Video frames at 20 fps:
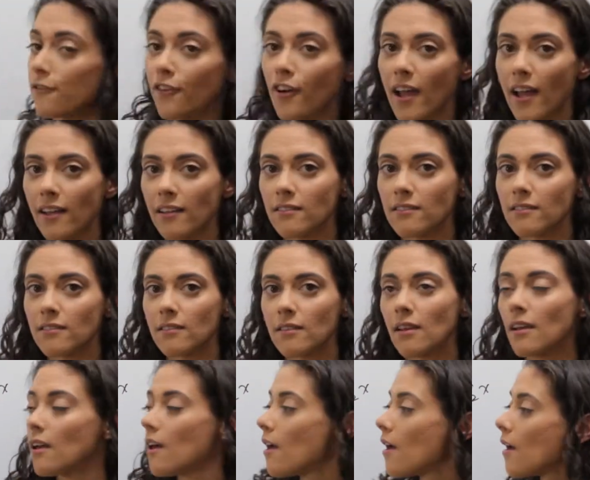for x.
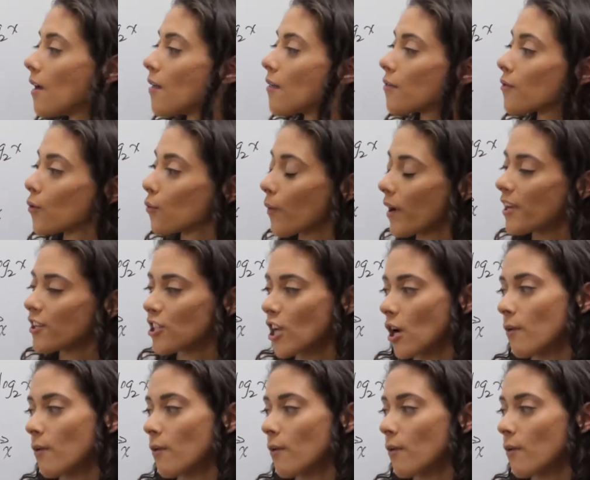The range,